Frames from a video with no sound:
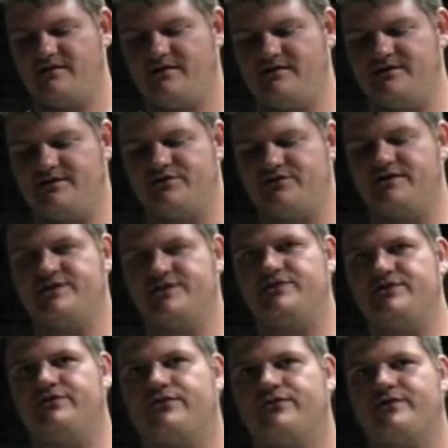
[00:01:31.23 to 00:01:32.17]
the
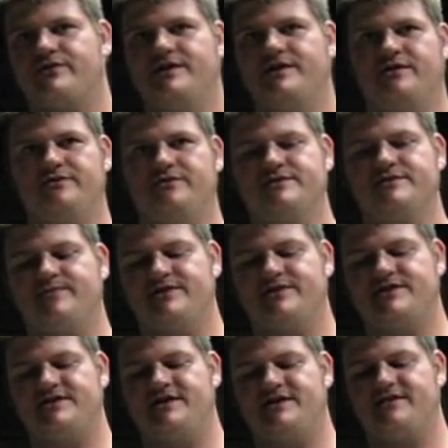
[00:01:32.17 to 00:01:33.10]
traditional 3 holes
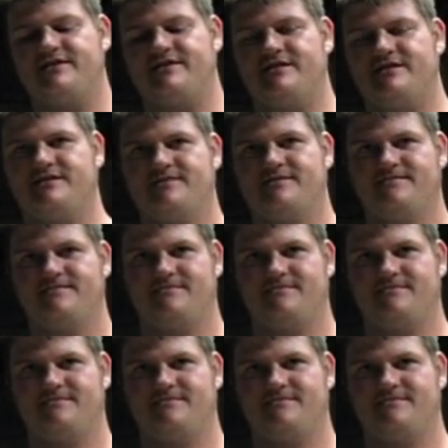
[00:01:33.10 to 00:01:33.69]
punched out of the end.